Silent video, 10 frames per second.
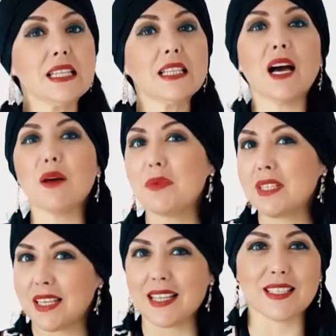
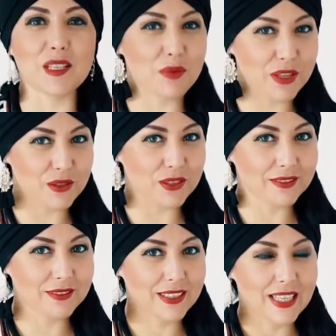Strength will
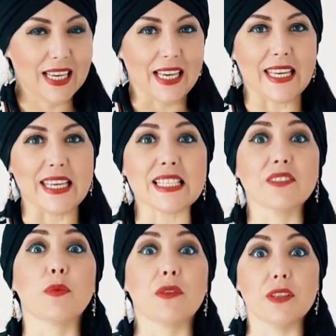come. If you
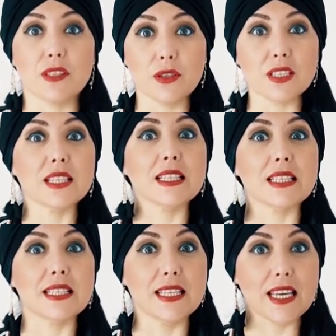bring 10 women
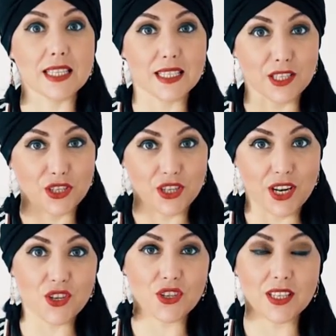to our school,
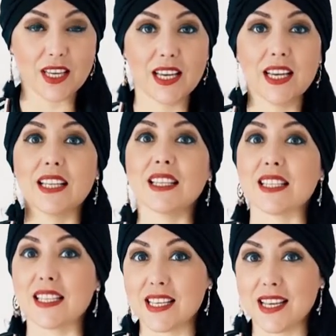check